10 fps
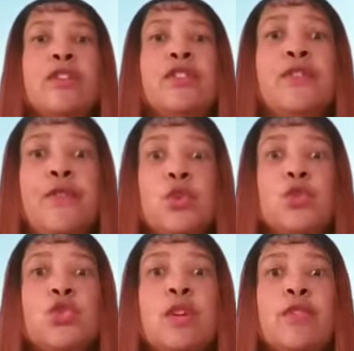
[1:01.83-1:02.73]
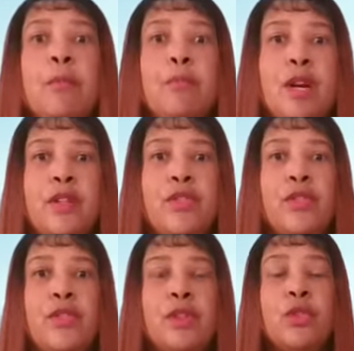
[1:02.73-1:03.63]
the first of the month.
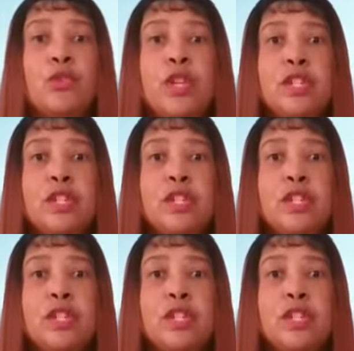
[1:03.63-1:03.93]
The